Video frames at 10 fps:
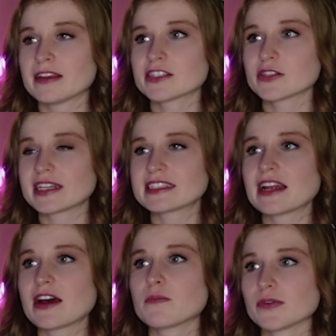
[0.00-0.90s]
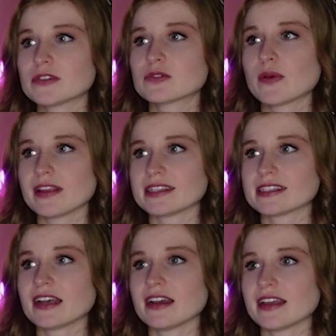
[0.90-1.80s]
So it is now Bruce
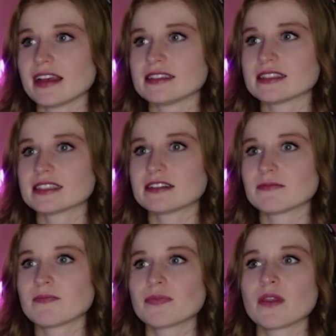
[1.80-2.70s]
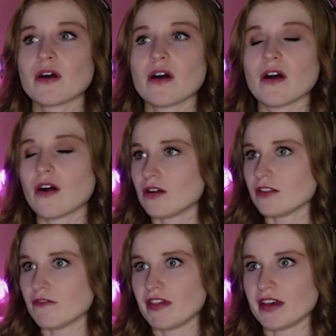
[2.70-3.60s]
Willis against all
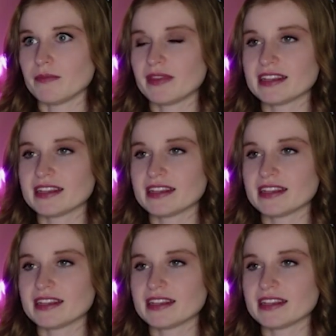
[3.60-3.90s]
of them.